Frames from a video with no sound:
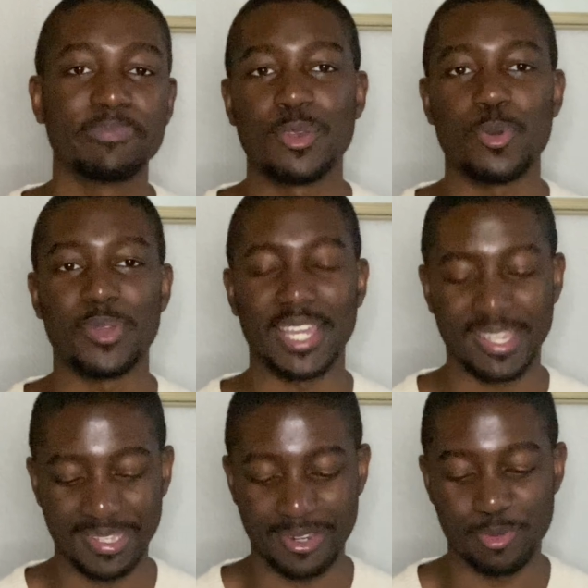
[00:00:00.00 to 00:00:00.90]
Okay,
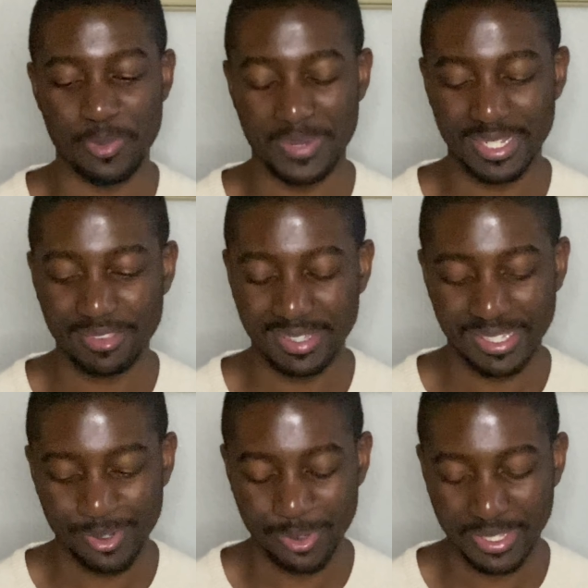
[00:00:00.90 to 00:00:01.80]
and we might
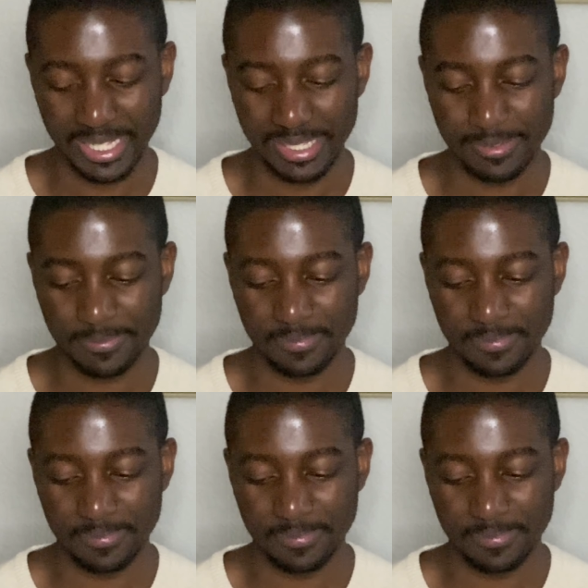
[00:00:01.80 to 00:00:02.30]
think, okay,